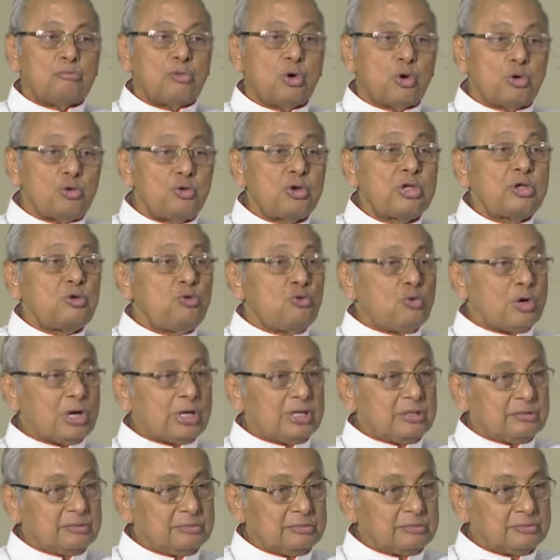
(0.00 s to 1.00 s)
they were
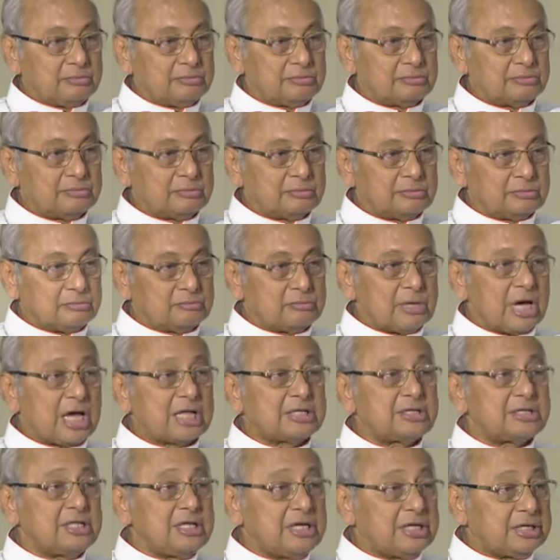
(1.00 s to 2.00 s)
released. What happened to
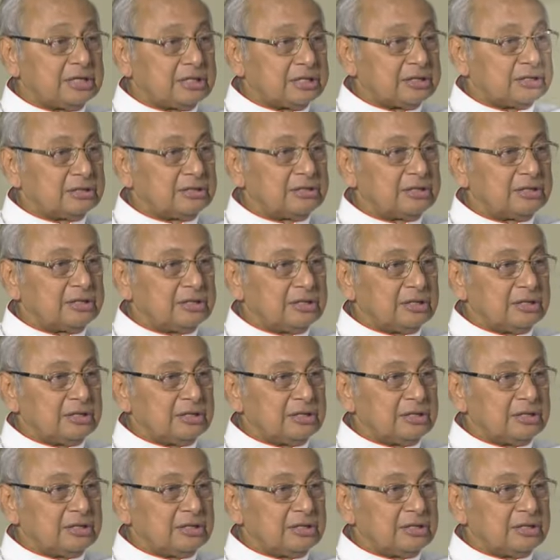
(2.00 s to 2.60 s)
their human rights?